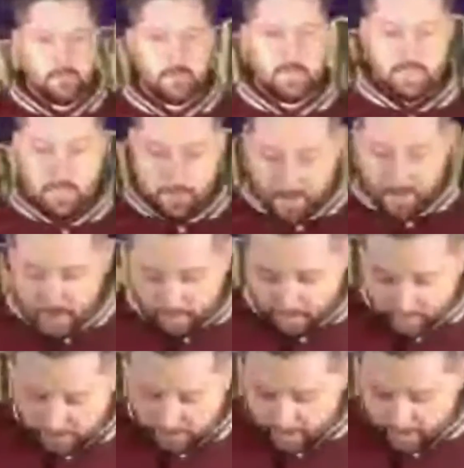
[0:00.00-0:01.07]
to think
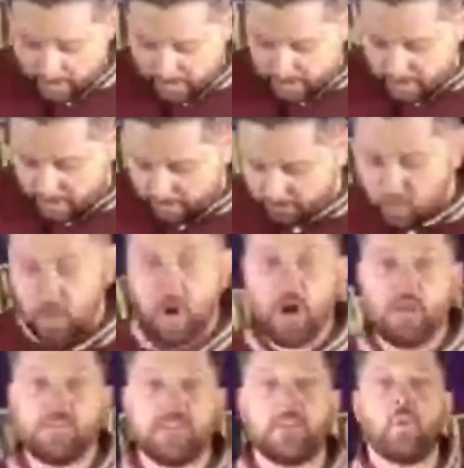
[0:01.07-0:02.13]
about, if
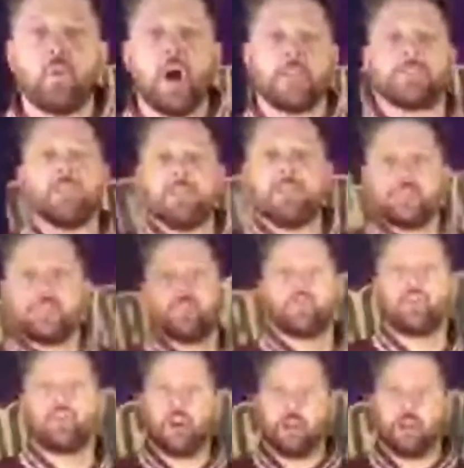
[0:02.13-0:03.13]
you heard these words in a different